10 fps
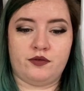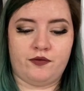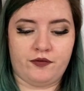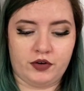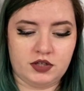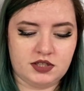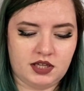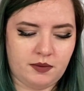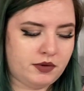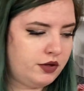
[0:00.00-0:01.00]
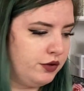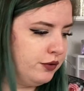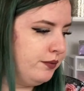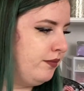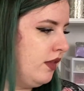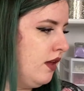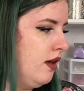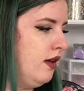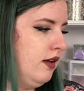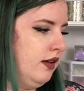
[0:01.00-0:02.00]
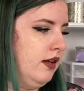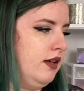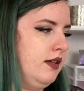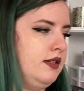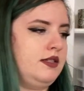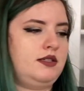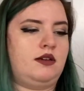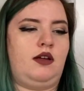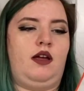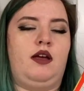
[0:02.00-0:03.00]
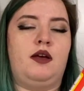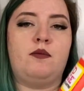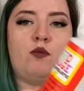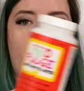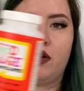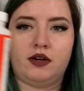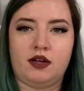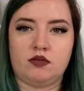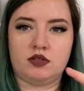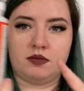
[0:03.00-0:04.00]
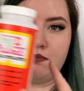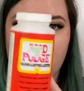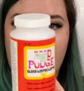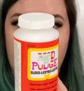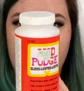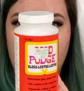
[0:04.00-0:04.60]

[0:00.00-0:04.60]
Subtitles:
the first thing I'm going to do is water down some Mod